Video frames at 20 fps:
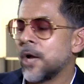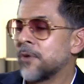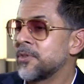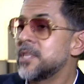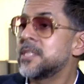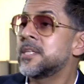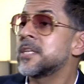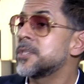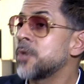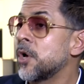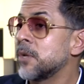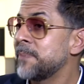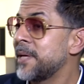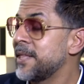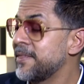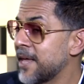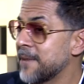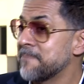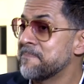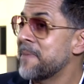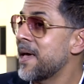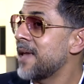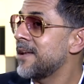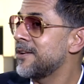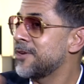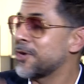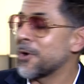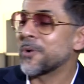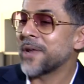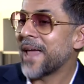Now, this does not mean that
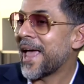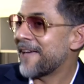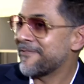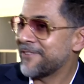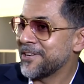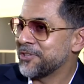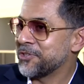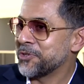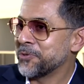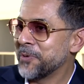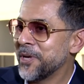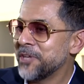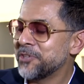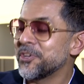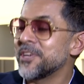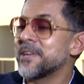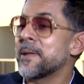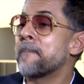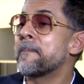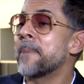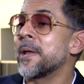men don't have intuition,